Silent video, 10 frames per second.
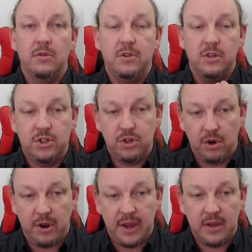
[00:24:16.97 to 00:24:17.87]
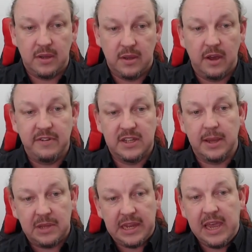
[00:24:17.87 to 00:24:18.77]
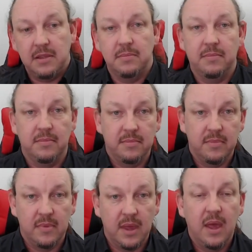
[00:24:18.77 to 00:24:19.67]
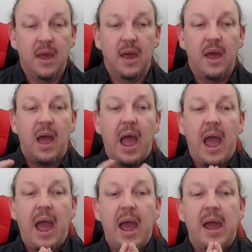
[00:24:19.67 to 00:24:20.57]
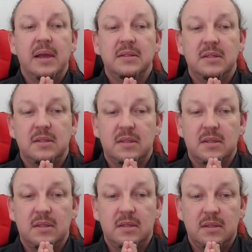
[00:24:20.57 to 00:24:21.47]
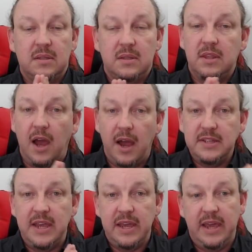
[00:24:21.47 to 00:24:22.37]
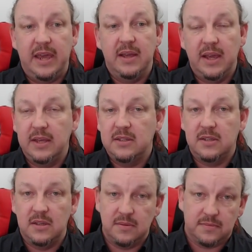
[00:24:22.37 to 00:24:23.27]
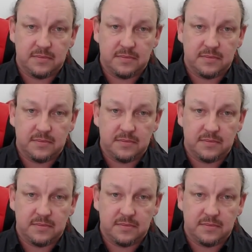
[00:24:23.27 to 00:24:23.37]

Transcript: the joy of accepting in. And the idea here is that